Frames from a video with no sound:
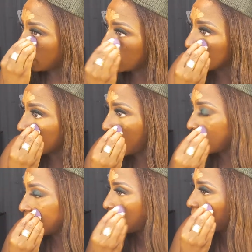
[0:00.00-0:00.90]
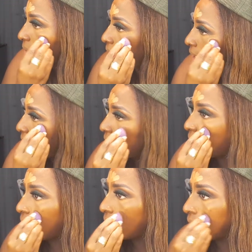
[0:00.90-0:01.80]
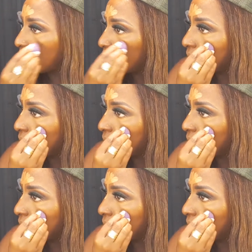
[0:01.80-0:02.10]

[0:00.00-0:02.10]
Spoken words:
I try to keep the highlight